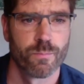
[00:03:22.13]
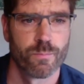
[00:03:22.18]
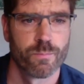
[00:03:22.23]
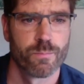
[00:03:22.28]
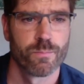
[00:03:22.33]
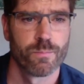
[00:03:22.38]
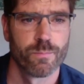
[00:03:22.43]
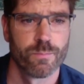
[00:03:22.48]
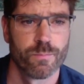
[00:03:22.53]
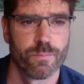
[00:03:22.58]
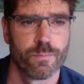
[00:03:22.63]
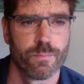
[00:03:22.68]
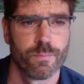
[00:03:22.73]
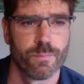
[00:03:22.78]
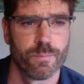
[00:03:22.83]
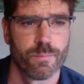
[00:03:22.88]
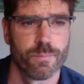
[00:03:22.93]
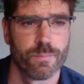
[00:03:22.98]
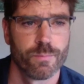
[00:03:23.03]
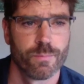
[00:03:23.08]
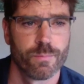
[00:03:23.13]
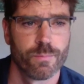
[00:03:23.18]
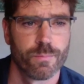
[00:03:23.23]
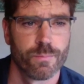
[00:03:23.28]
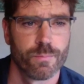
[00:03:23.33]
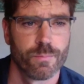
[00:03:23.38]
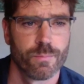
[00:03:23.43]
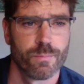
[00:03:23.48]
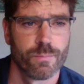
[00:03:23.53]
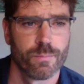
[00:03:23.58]

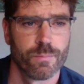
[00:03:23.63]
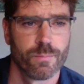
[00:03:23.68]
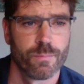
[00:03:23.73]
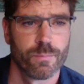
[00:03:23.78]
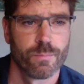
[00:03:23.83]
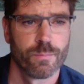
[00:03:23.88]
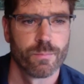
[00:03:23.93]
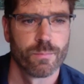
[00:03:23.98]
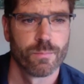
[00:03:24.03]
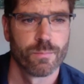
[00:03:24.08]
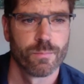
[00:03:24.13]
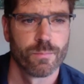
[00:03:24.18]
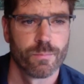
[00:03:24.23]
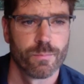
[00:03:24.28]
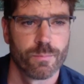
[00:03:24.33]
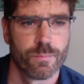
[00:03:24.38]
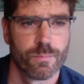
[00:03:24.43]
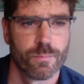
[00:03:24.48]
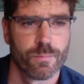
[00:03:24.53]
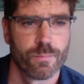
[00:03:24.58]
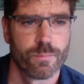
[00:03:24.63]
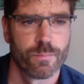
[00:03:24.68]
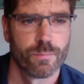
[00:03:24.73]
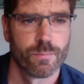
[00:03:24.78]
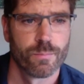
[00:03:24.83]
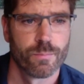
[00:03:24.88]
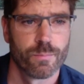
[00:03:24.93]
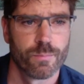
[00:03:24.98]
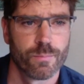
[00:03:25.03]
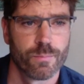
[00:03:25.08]

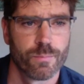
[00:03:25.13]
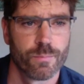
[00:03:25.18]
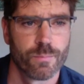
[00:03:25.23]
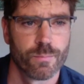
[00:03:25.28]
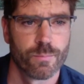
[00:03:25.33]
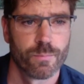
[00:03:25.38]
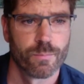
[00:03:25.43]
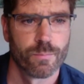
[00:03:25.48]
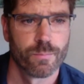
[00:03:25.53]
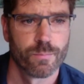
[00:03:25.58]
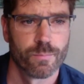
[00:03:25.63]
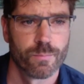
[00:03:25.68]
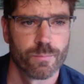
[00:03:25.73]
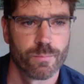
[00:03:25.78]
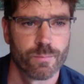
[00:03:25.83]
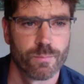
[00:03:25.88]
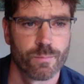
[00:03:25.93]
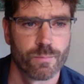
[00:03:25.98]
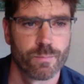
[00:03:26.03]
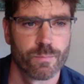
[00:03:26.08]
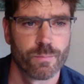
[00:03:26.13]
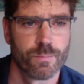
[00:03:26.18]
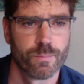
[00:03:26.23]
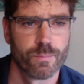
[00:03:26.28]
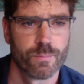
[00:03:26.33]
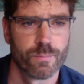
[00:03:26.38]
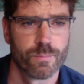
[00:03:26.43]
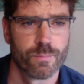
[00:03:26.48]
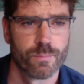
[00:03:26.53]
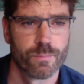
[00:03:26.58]

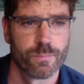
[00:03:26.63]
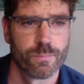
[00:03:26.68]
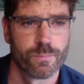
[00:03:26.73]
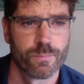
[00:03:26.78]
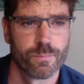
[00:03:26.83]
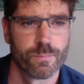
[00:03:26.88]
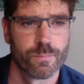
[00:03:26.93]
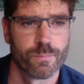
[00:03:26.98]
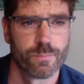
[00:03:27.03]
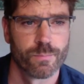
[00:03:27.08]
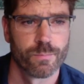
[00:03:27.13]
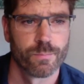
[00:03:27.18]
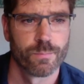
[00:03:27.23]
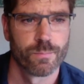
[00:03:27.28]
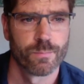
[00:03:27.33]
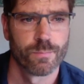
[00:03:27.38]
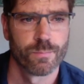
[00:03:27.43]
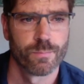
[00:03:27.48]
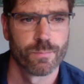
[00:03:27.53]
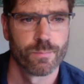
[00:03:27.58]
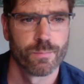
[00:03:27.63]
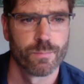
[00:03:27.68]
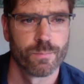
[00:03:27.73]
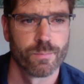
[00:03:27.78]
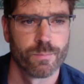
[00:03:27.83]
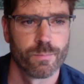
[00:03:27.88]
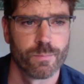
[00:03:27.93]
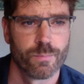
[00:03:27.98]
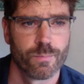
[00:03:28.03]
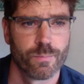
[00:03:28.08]

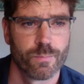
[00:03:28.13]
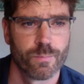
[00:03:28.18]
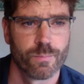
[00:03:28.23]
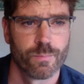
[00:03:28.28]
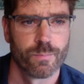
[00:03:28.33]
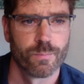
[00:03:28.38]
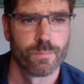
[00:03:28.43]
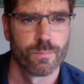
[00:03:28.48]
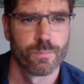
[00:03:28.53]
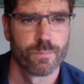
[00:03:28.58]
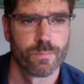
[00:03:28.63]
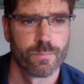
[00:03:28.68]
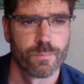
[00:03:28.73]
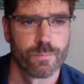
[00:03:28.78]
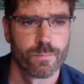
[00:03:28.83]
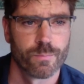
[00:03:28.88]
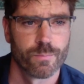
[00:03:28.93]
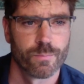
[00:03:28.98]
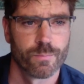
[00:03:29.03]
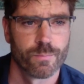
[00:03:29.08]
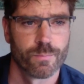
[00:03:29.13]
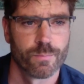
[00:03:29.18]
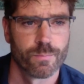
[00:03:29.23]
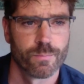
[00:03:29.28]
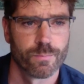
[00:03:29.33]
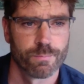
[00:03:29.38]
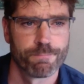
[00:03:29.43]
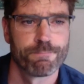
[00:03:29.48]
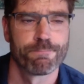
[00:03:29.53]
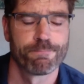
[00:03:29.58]

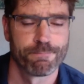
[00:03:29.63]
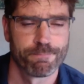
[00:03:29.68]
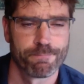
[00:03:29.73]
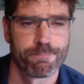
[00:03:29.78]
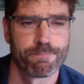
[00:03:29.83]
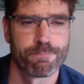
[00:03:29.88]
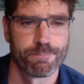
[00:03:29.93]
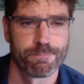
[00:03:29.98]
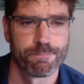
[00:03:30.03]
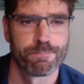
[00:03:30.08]
(silent)